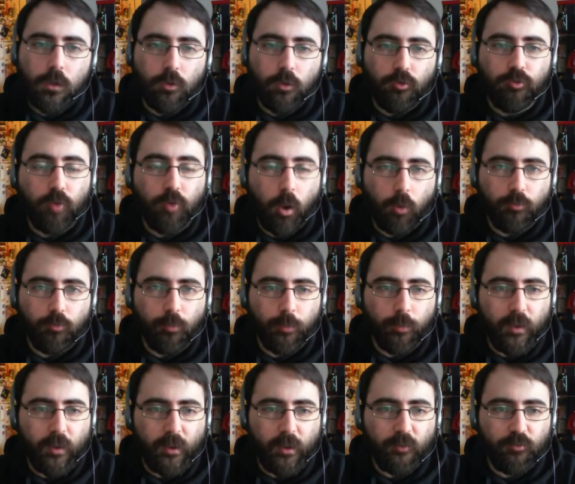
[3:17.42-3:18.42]

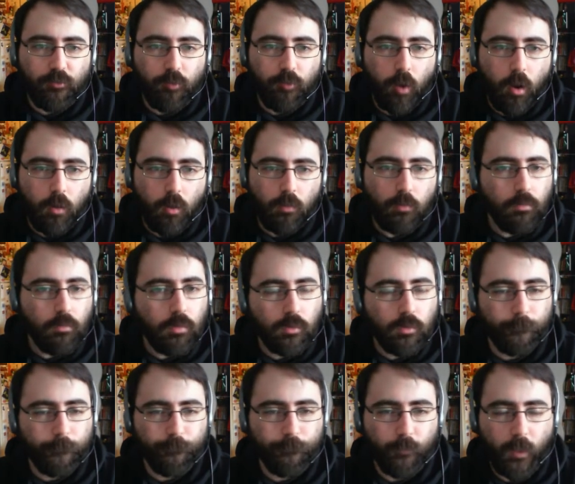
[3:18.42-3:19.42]
with an H, Joe,
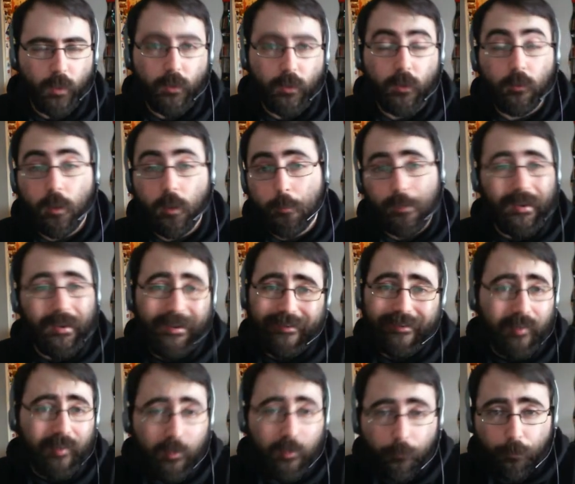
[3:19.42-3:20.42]
and it came in
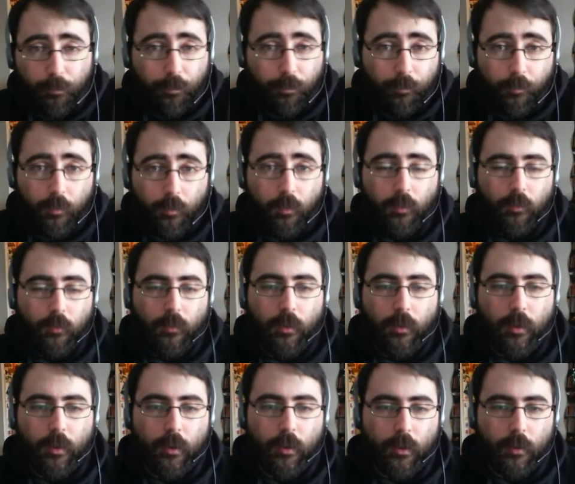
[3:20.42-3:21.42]
18th,
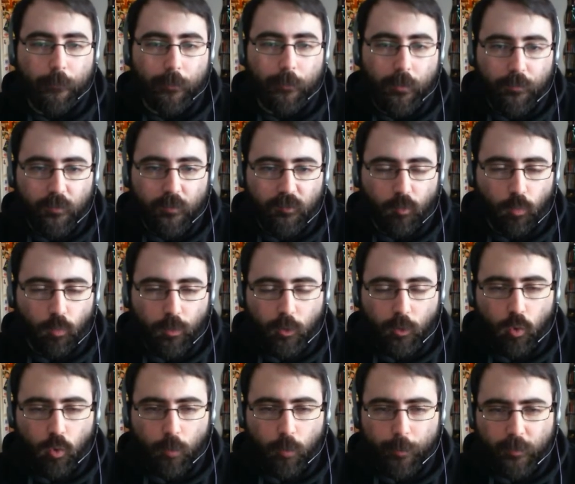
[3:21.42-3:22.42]
but I think it's a really
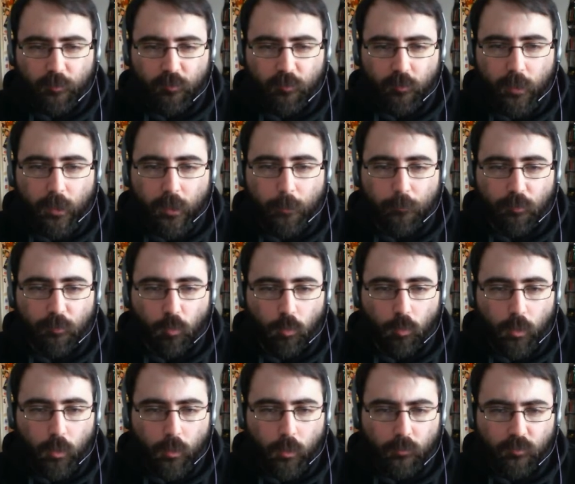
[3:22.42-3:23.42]
cool puzzle game,
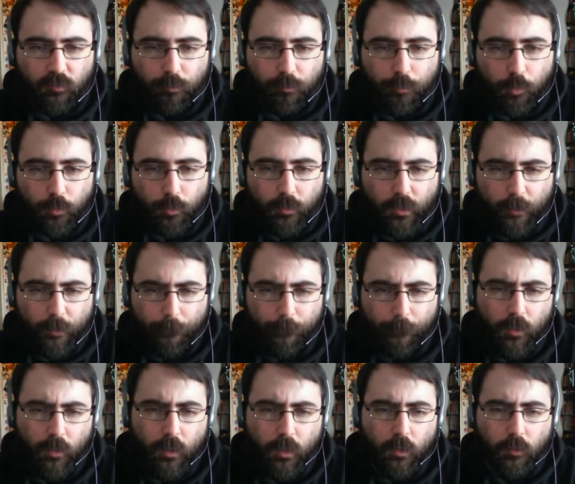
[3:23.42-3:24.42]
so I'll just boot it up.
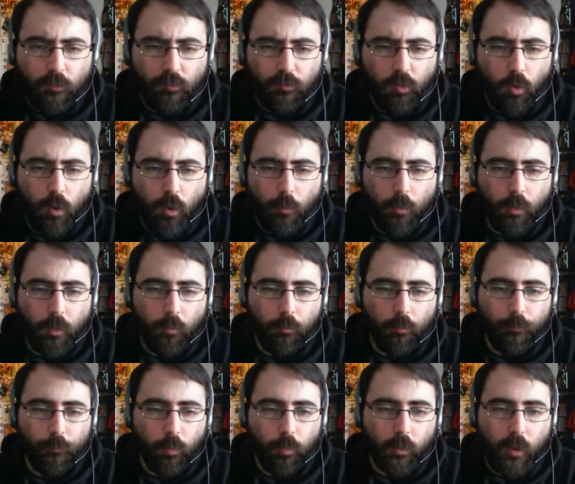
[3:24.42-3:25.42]
So I want
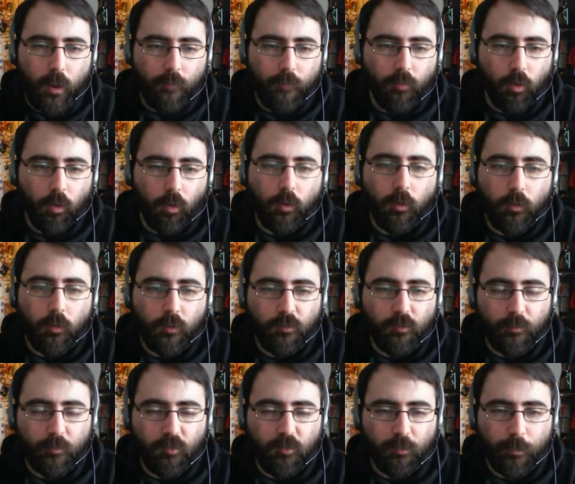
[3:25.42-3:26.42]
to recover as
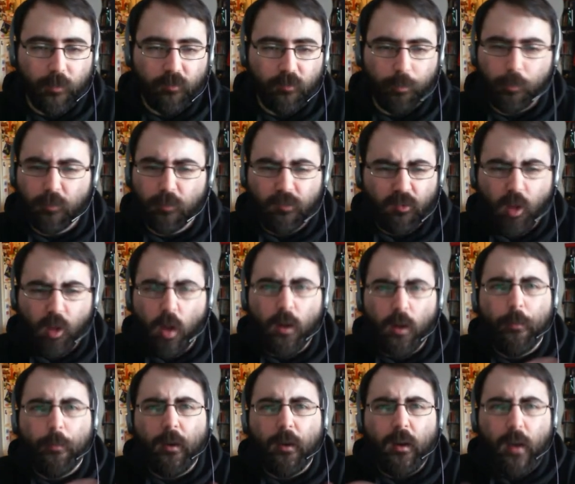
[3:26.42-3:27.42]
much as possible. I'll just talk
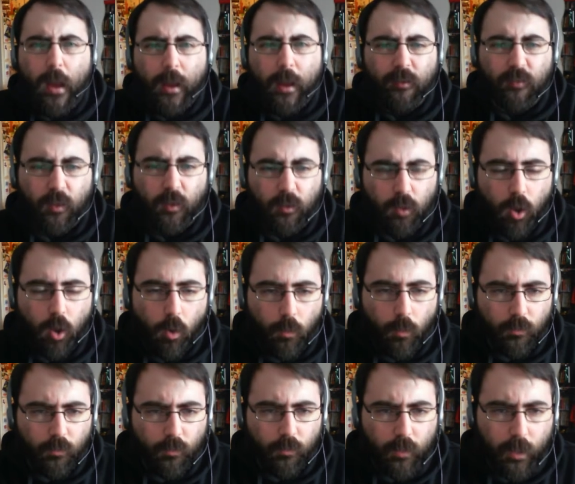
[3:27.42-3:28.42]
about it as I go
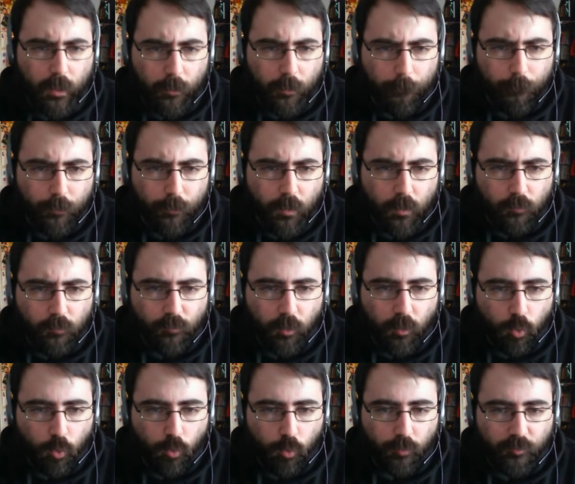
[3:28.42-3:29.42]
into the game. It's got
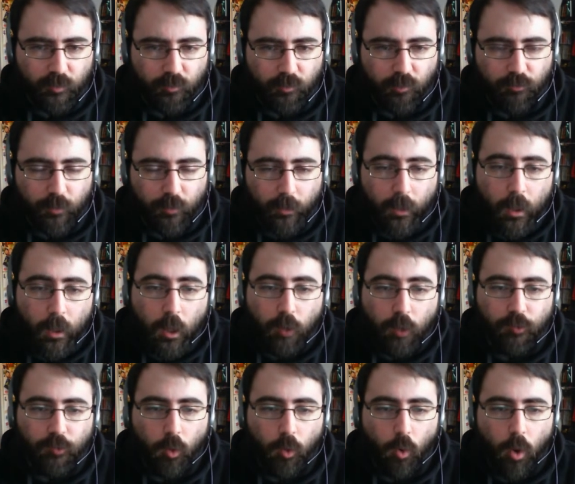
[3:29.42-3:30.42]
a cool DJ track.
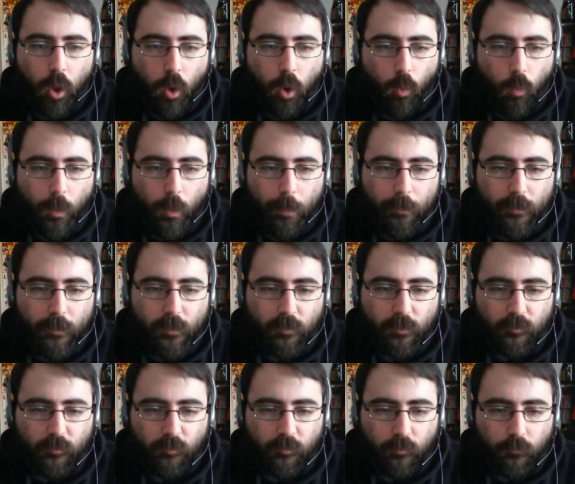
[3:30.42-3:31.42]
So when
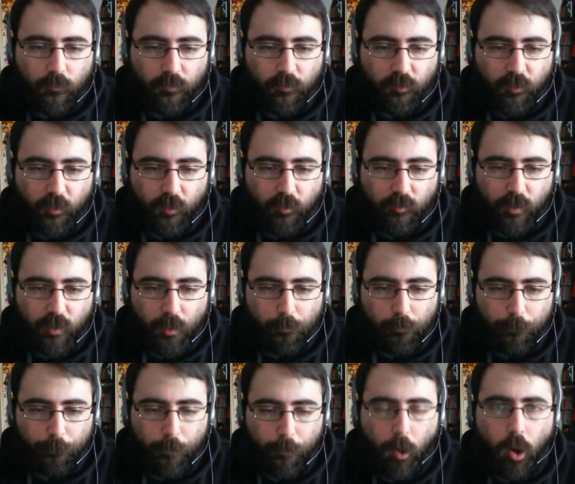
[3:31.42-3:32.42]
this is like a
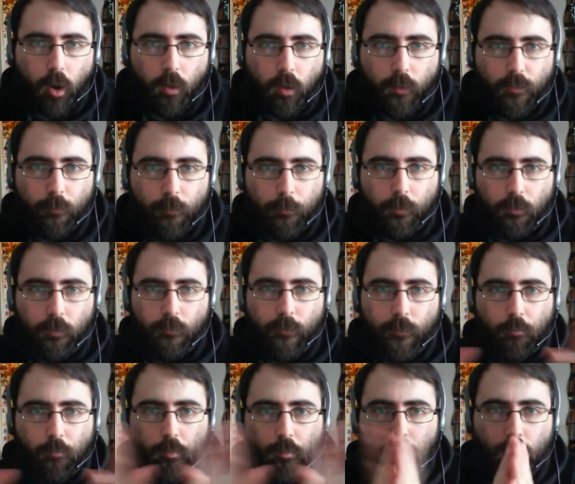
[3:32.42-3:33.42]
time bar in the middle
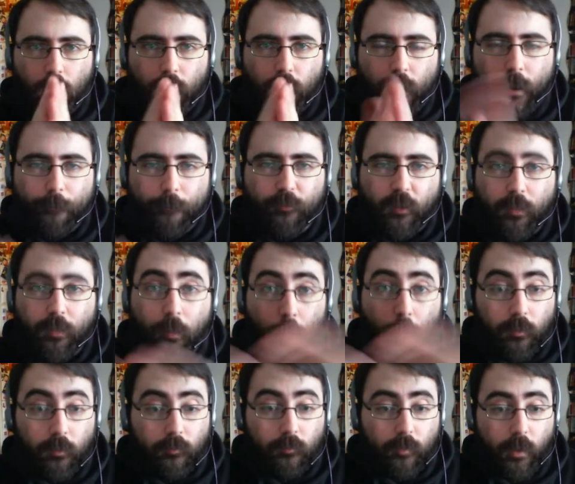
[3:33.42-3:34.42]
that will collapse, and then
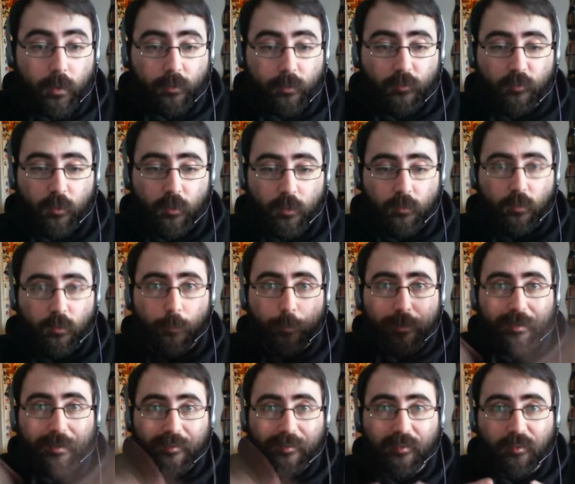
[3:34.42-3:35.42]
when it does, the
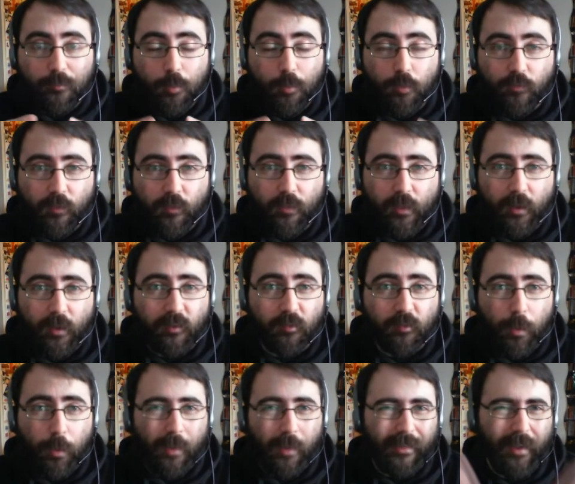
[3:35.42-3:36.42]
pieces move to the next
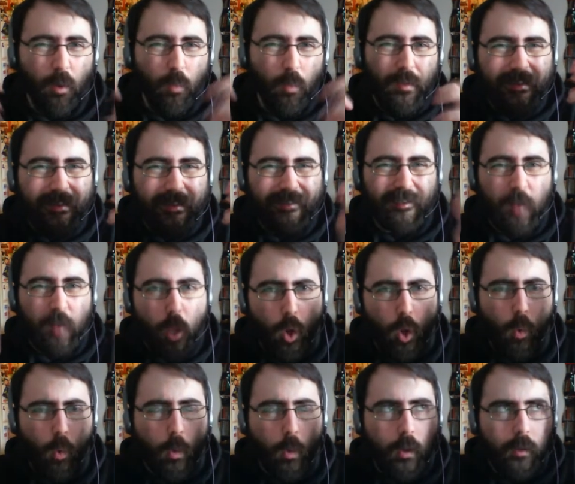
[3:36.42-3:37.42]
spot, like a really
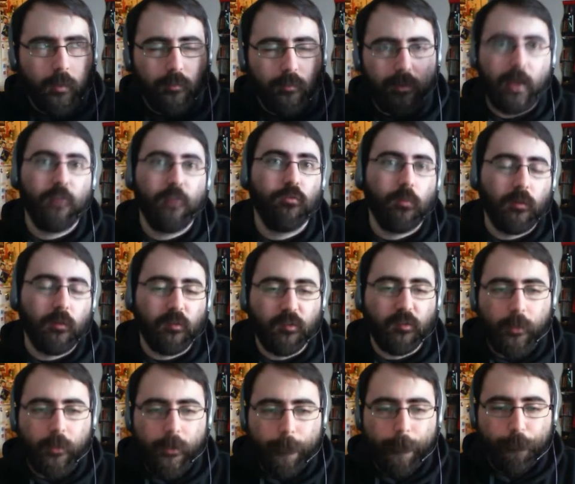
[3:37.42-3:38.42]
slow
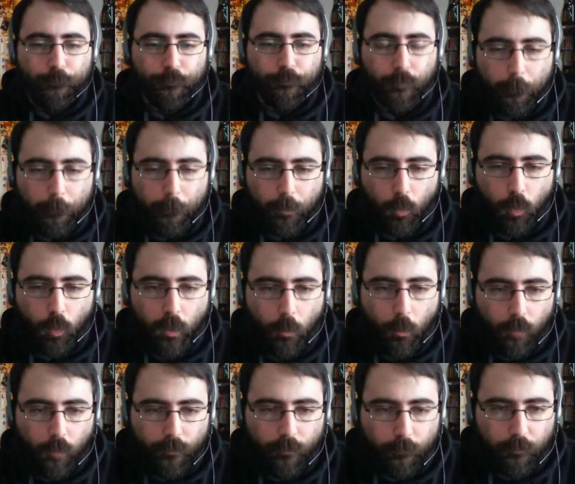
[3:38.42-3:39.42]
Tetris. But what I
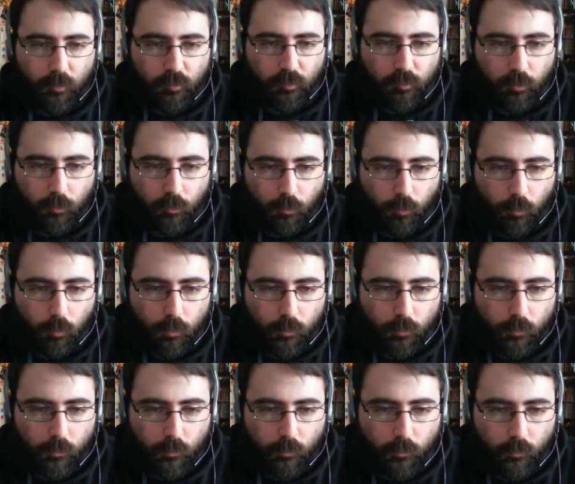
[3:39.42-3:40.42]
want them to do
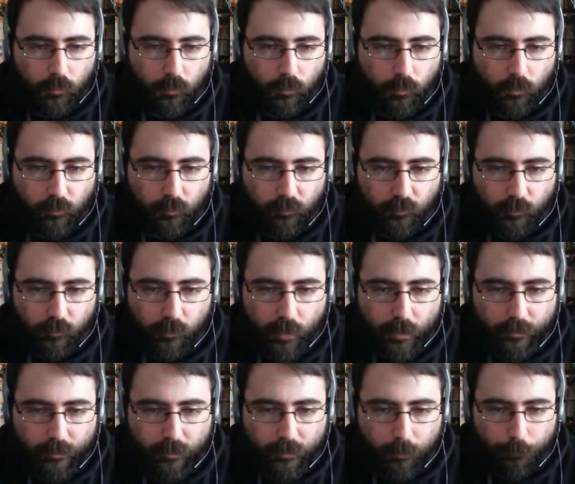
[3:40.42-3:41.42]
is
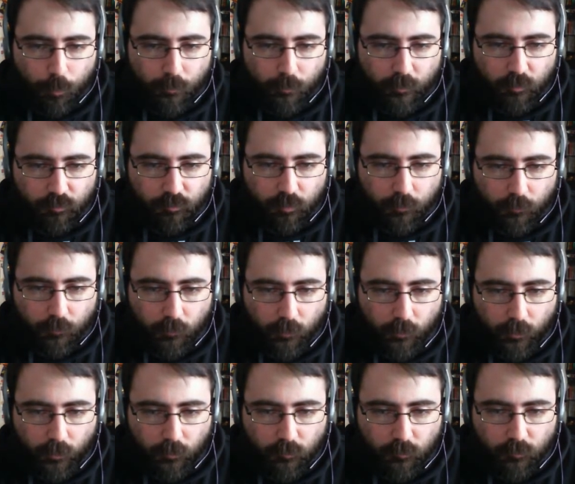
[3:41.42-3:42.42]
line up with each other
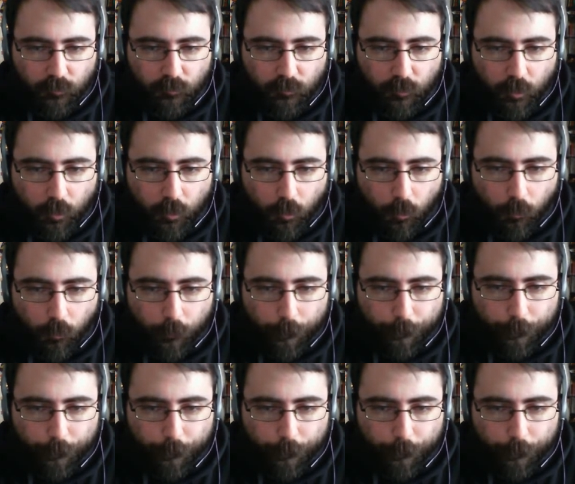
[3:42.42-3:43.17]
like so.